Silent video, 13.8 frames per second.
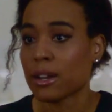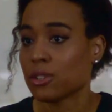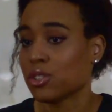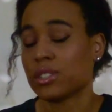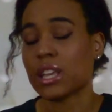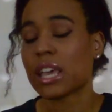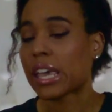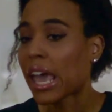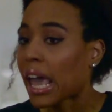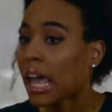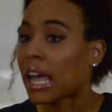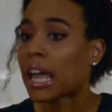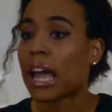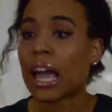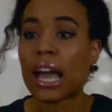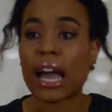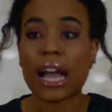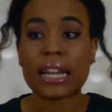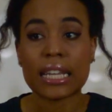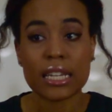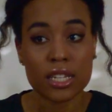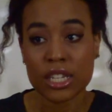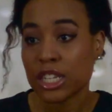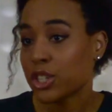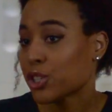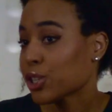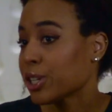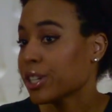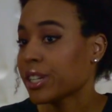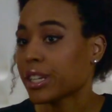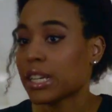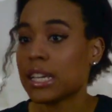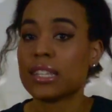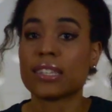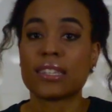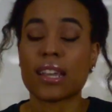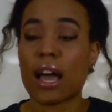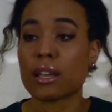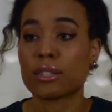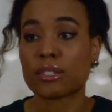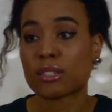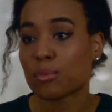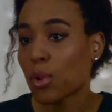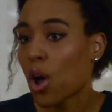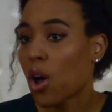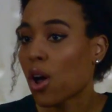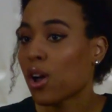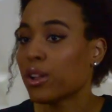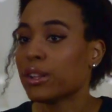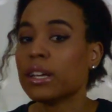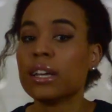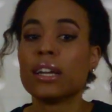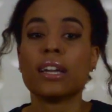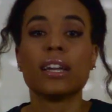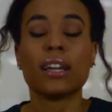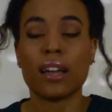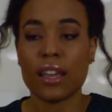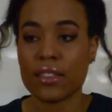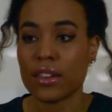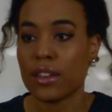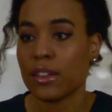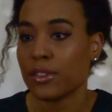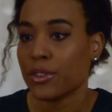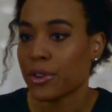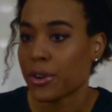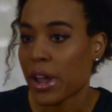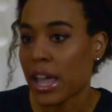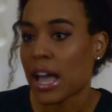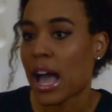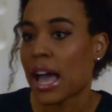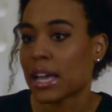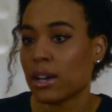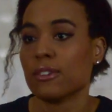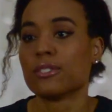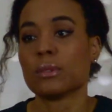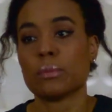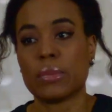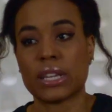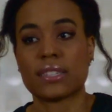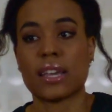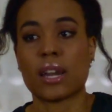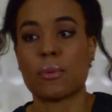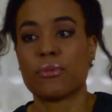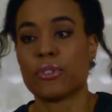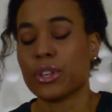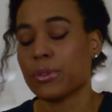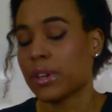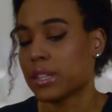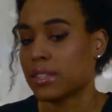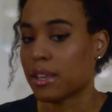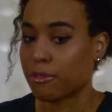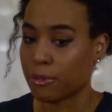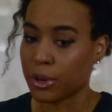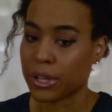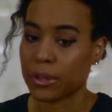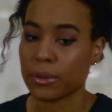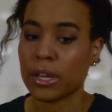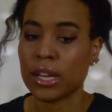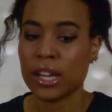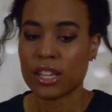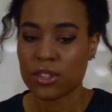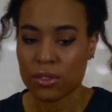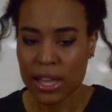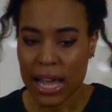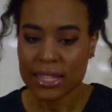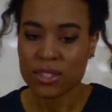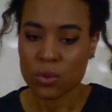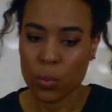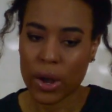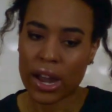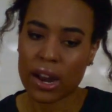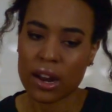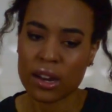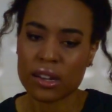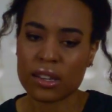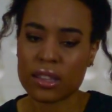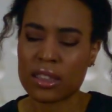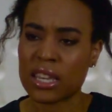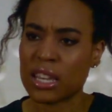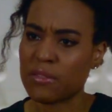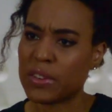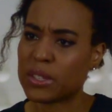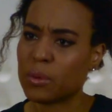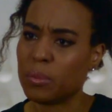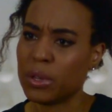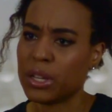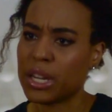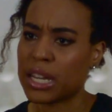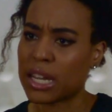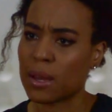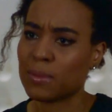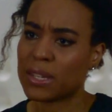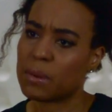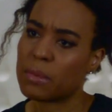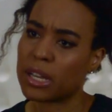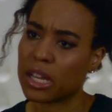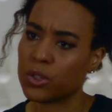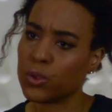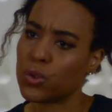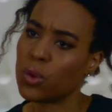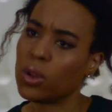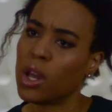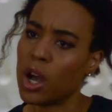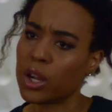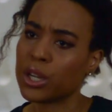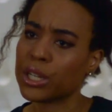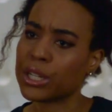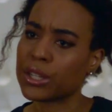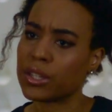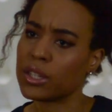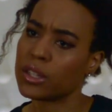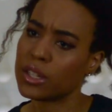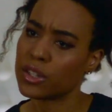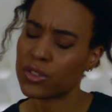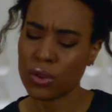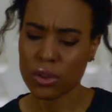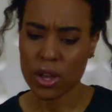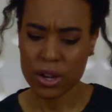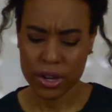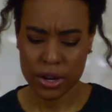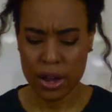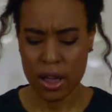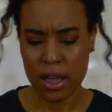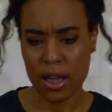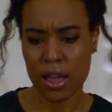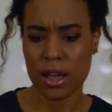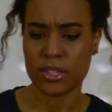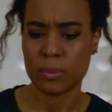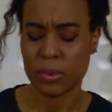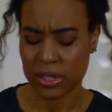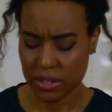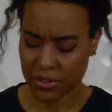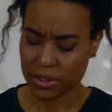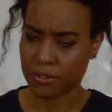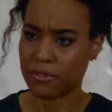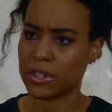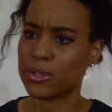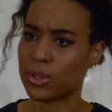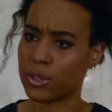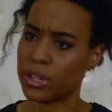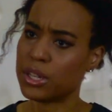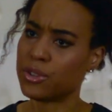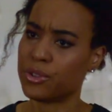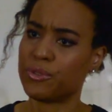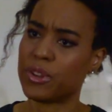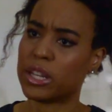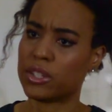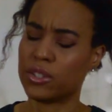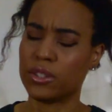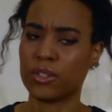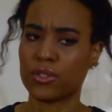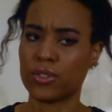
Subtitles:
You're just saying, hey, I need a t-shirt in size small, and then your AI goes and picks that up for you, gets that for you. So that's where the invisibility comes in, because there's no longer a specific physical interface.